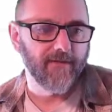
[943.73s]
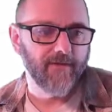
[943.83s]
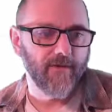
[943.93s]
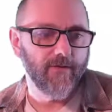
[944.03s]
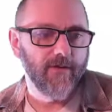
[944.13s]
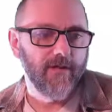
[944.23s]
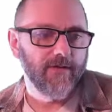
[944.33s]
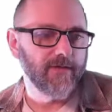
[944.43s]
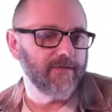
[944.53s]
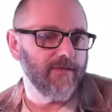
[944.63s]
a UFO.
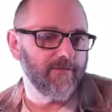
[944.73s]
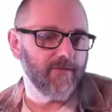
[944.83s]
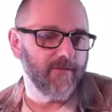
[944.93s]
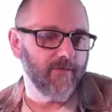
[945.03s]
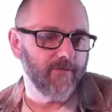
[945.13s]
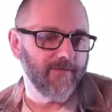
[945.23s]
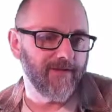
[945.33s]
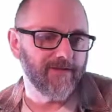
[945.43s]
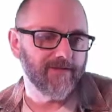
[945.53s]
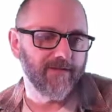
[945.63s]
This is definitely more
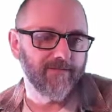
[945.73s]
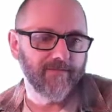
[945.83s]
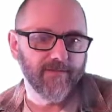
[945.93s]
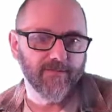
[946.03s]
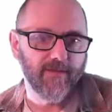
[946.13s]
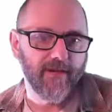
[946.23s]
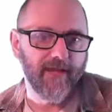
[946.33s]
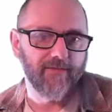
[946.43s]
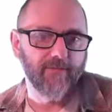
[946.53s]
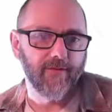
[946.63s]
advanced stuff. This one I
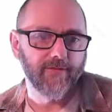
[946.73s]
have